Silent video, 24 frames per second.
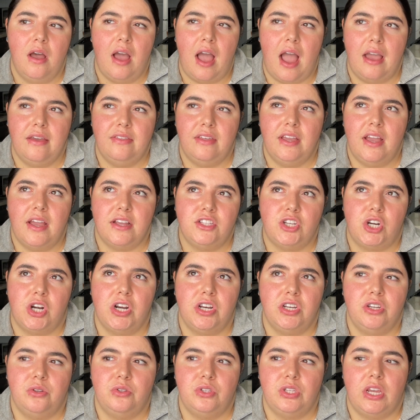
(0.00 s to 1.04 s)
I think I
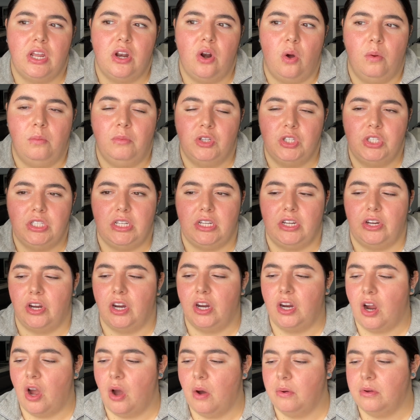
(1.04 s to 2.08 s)
started using it almost a year
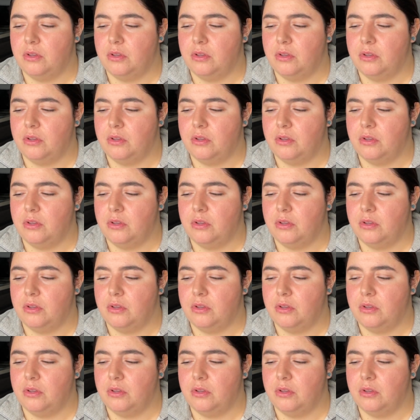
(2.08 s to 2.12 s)
ago.